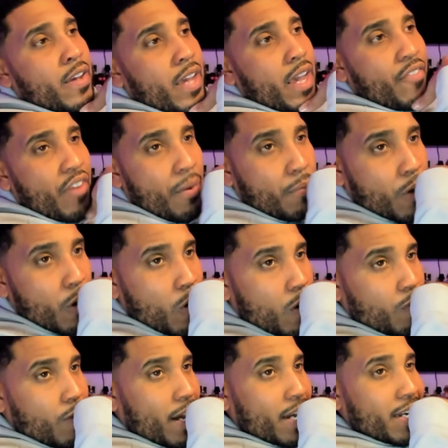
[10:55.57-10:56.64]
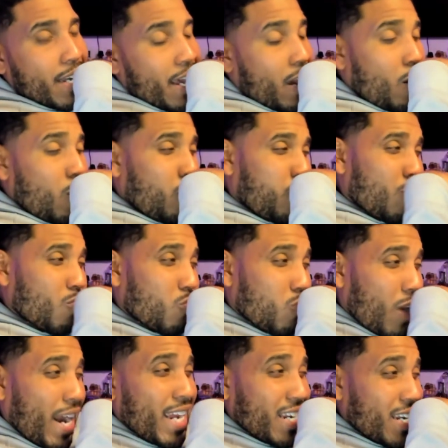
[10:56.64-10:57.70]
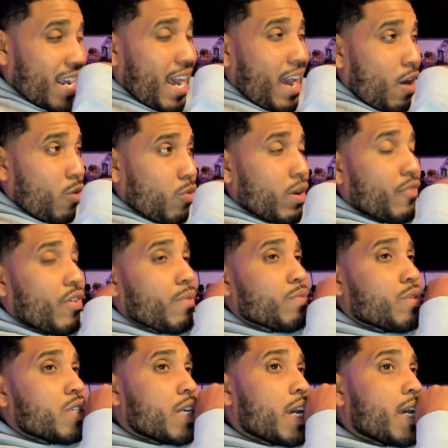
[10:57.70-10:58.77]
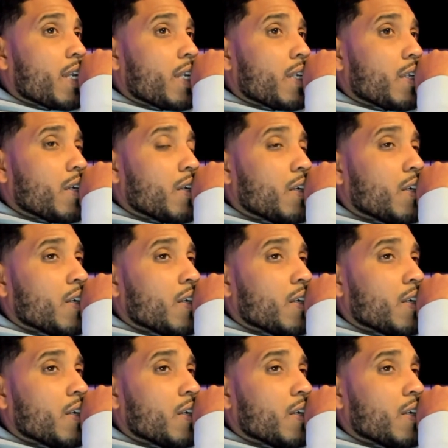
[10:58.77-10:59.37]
If I'm going right now, from right now, if I'm saying it,